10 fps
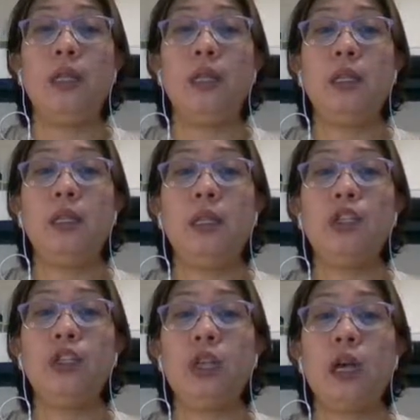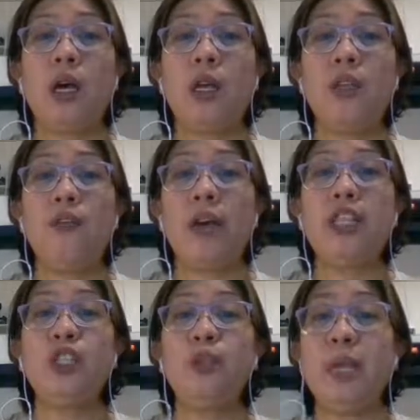this
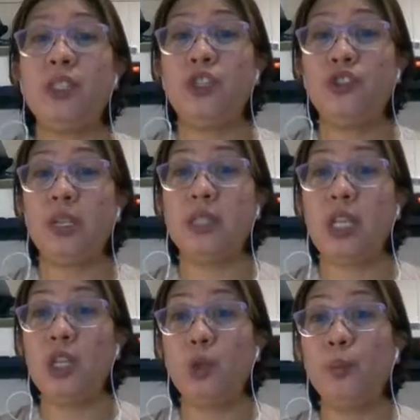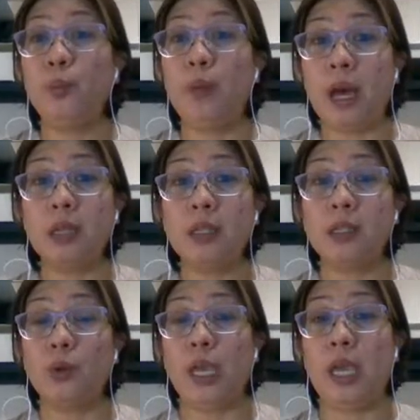divides messages into blocks,
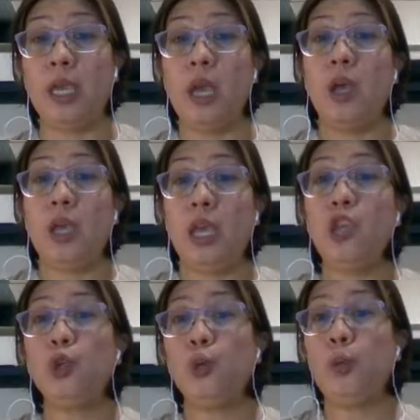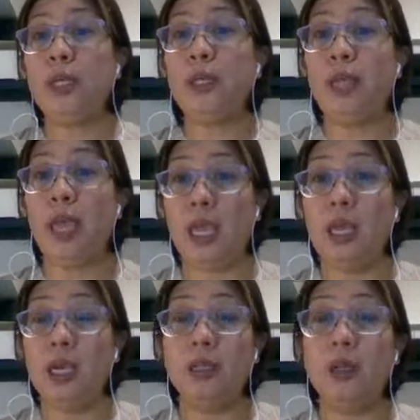okay, each with k
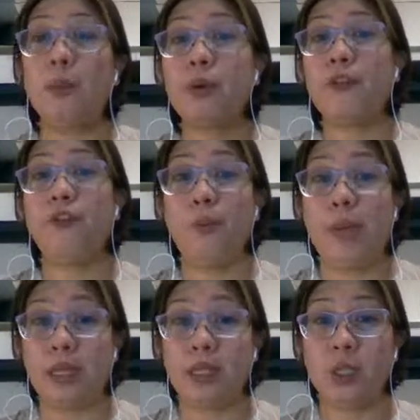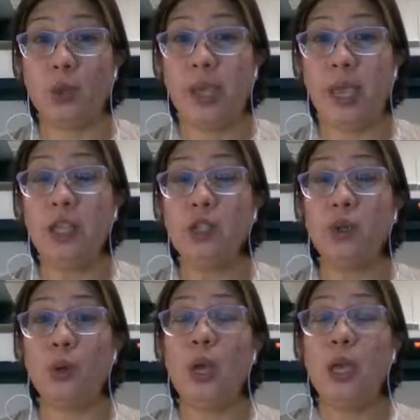number of bits. Okay,
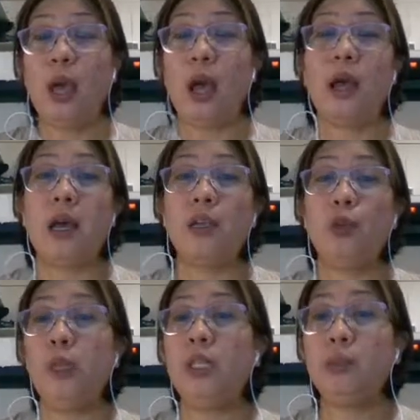so with